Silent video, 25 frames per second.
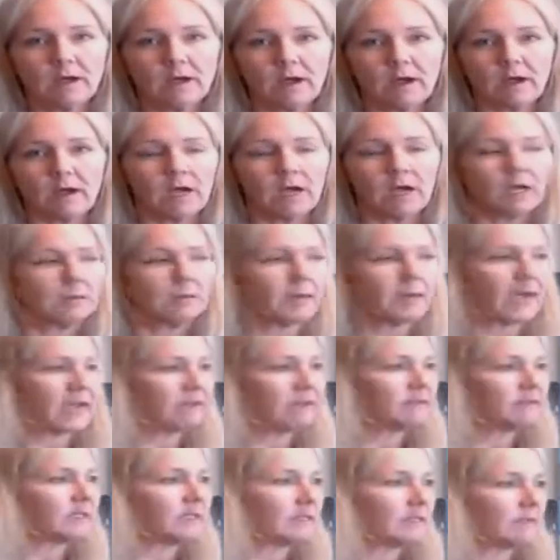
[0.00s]
I
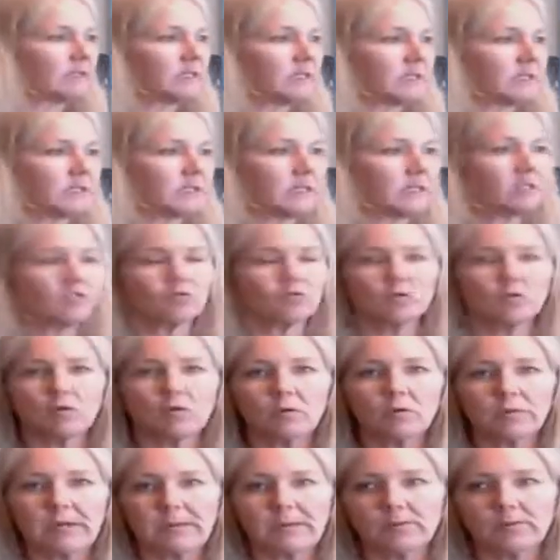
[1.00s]
have 17-inch roll
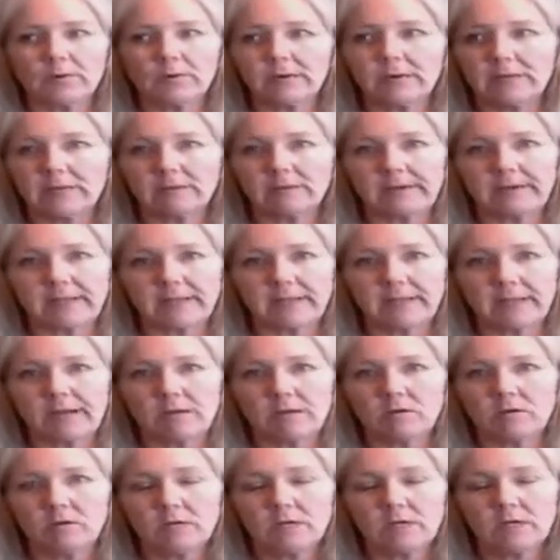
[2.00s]
paper in there right
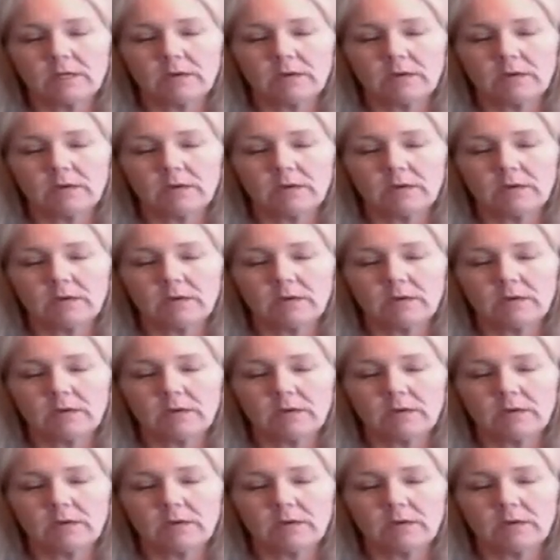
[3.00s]
now.